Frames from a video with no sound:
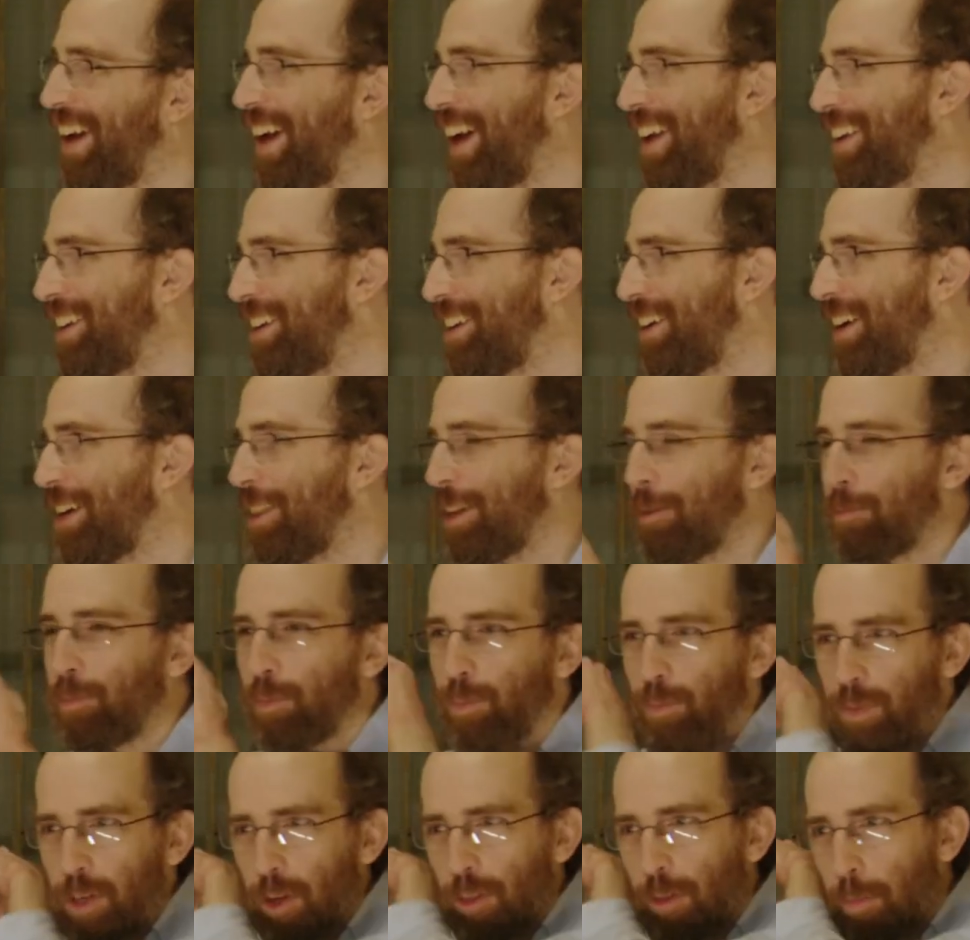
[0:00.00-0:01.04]
And then
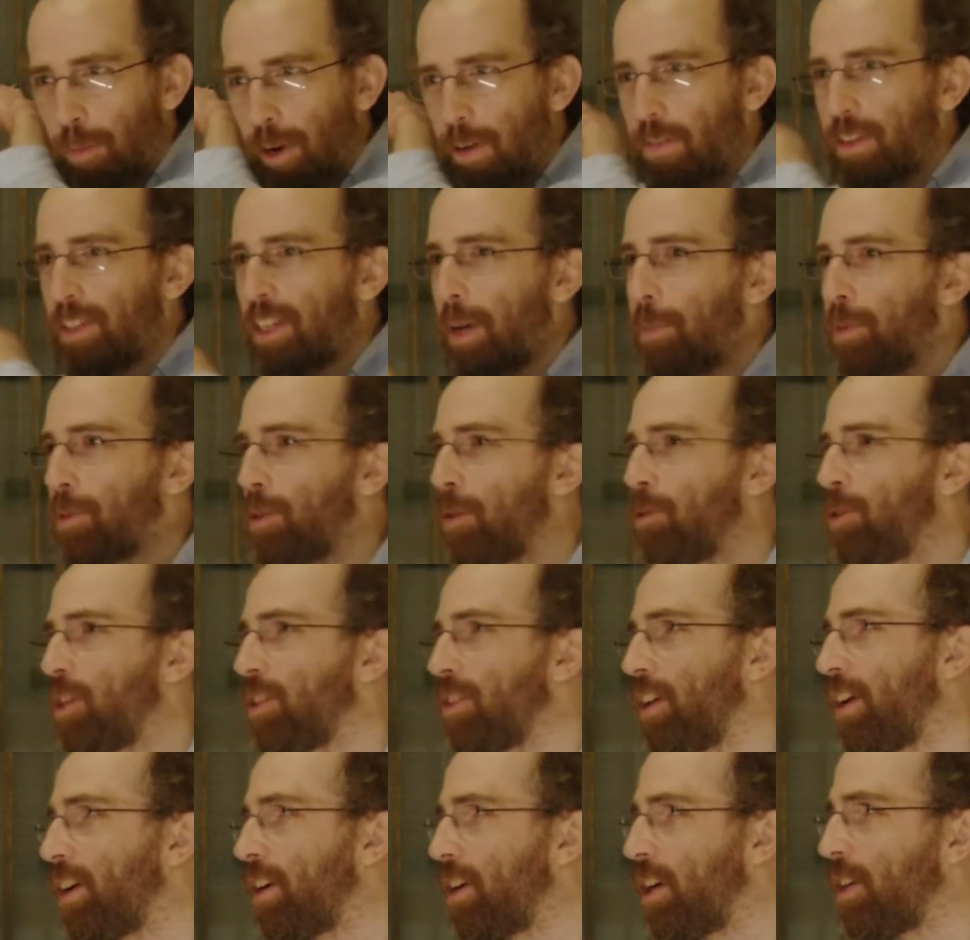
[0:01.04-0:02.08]
the previous episode, she's
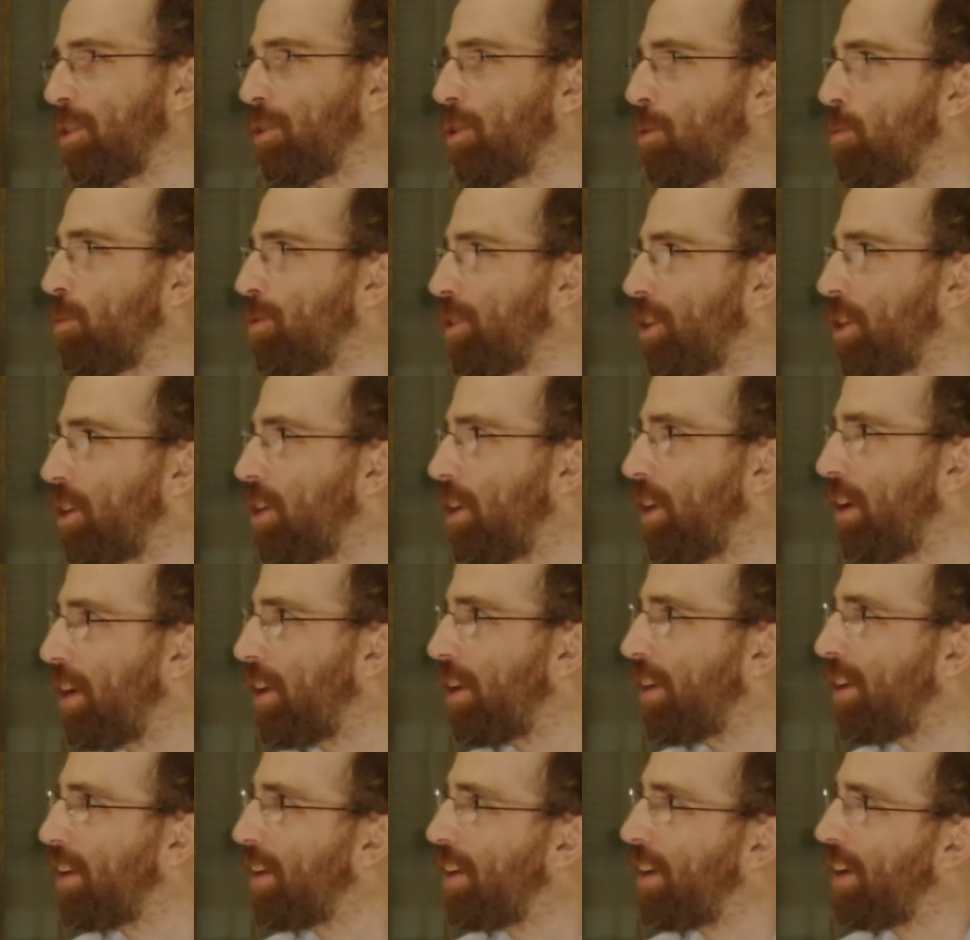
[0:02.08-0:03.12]
like, Custer was a cunt,
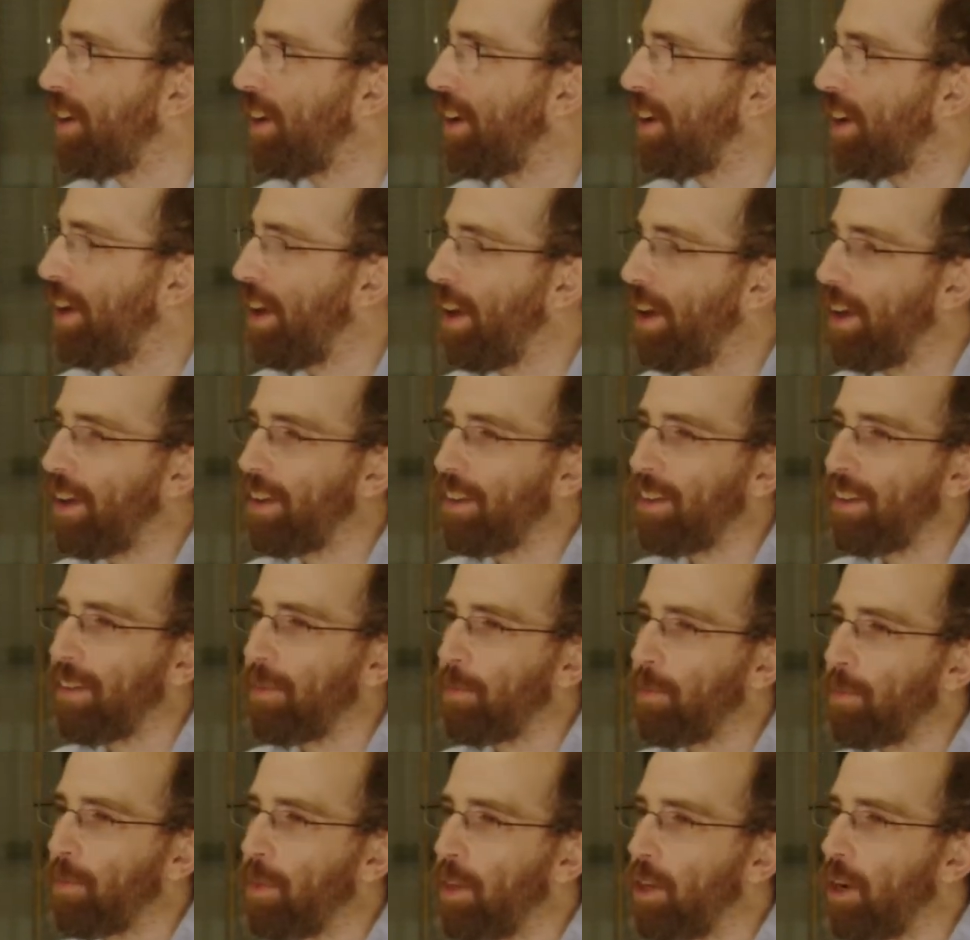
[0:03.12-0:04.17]
and
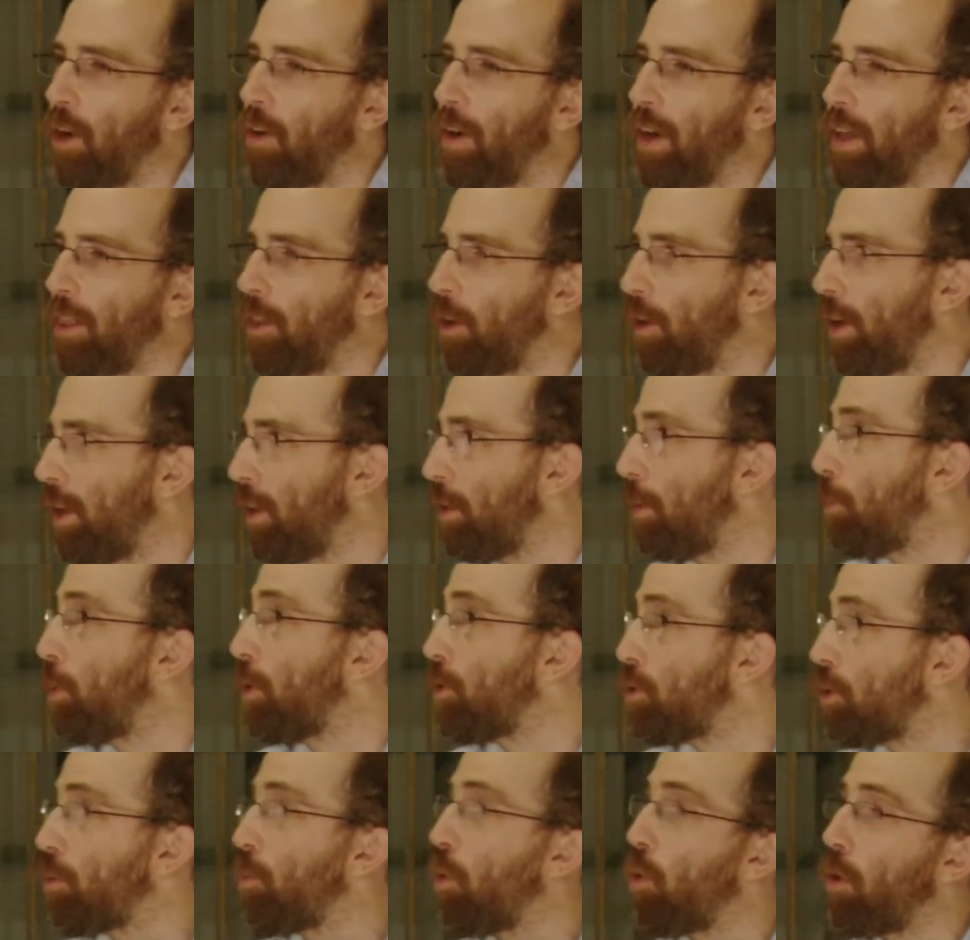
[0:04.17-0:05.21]
it
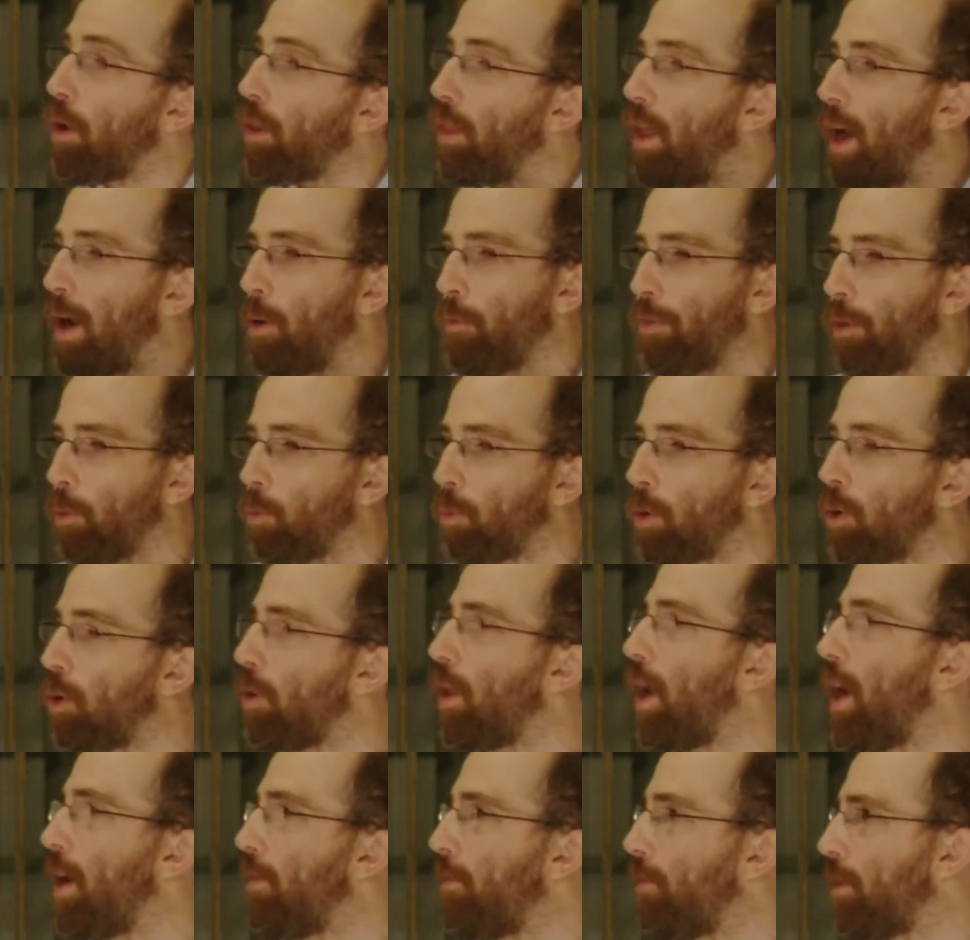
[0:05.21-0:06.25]
puts her more in line with the real
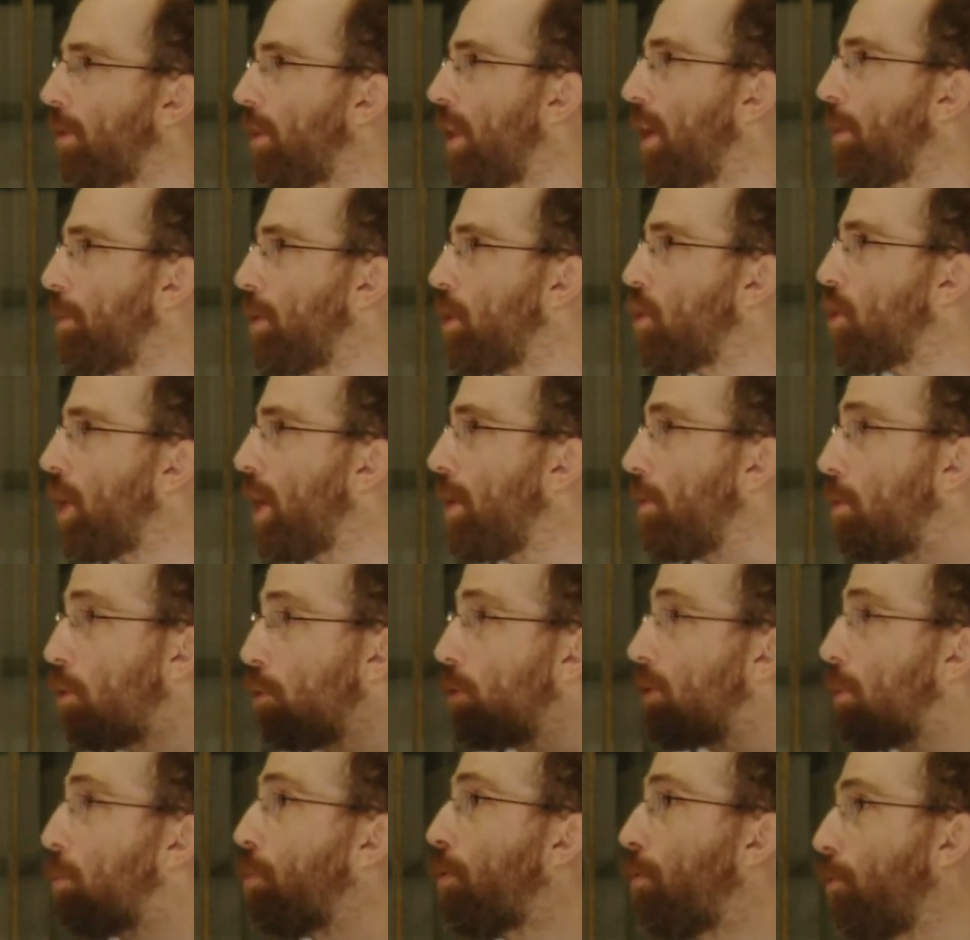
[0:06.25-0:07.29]
life Calamity Jane, who
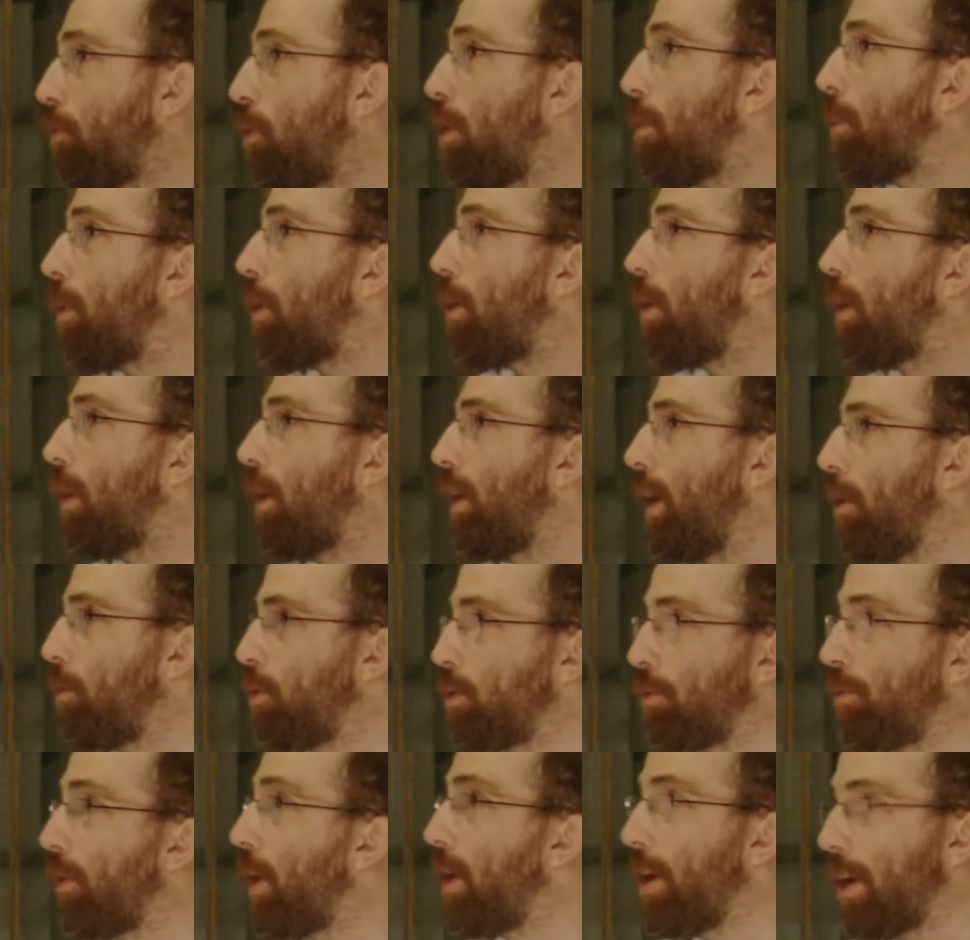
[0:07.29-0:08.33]
was a performer, who was
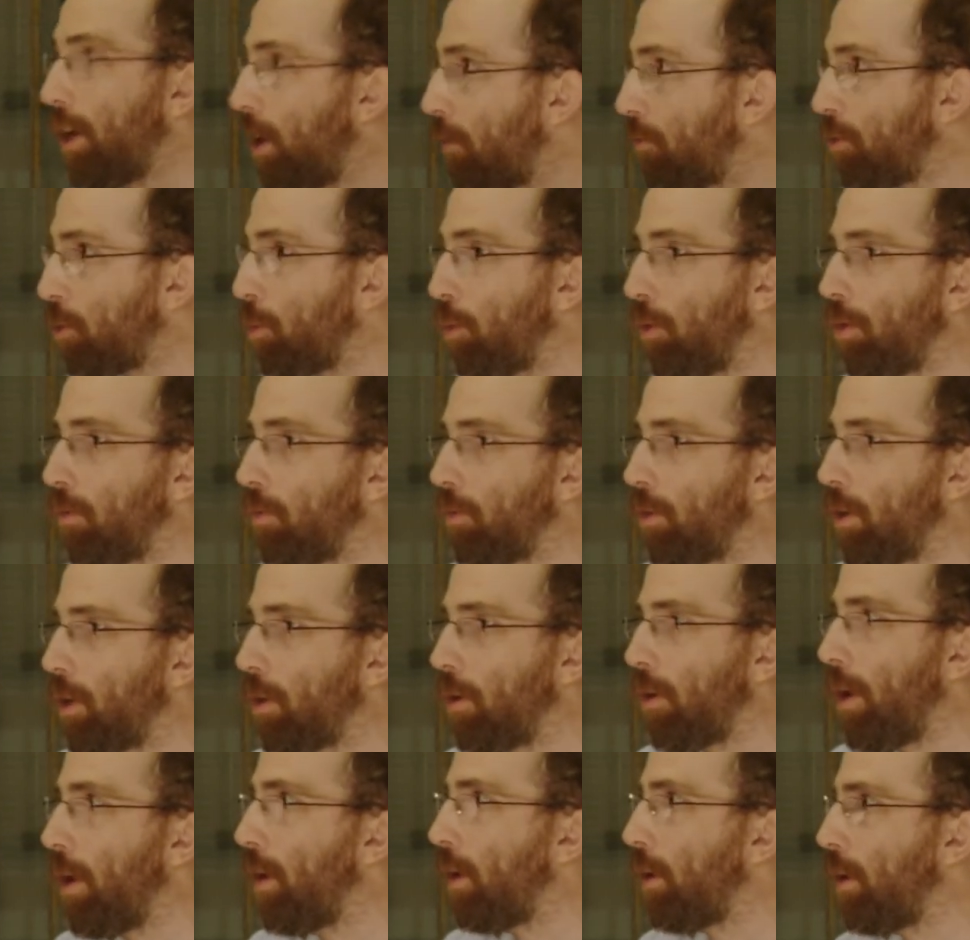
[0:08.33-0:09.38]
very comfortable in front
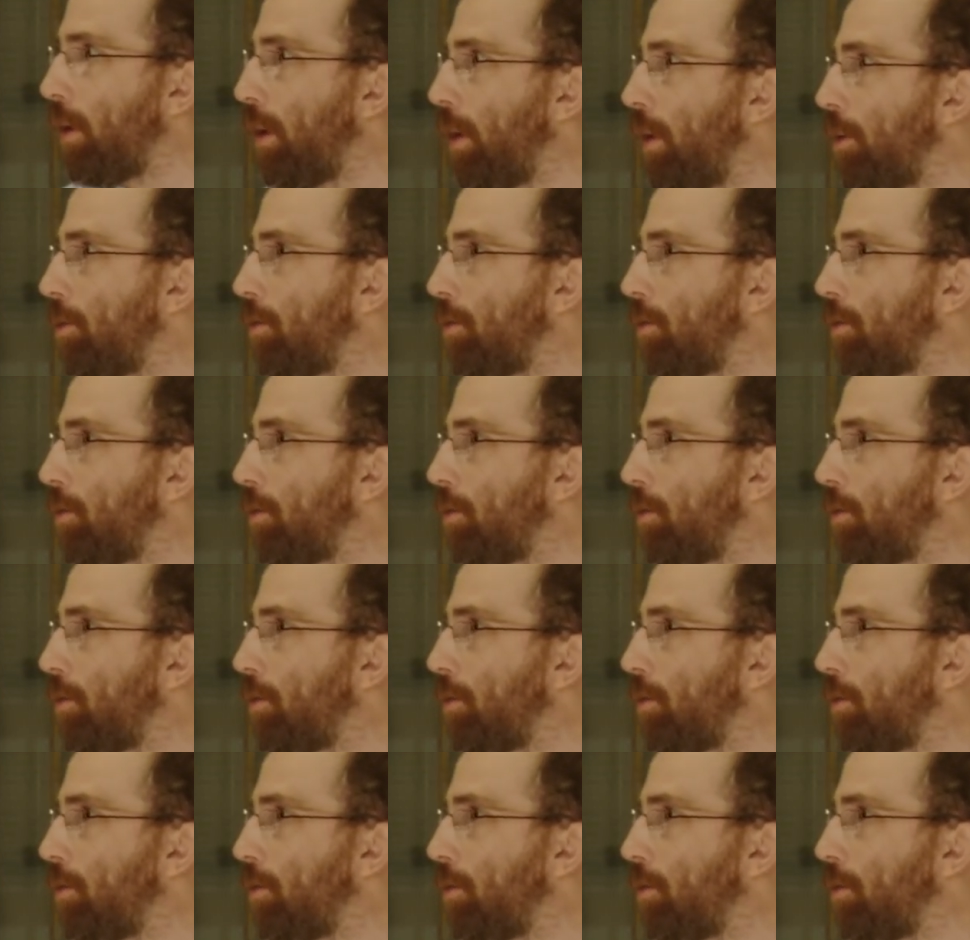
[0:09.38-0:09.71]
of crowds.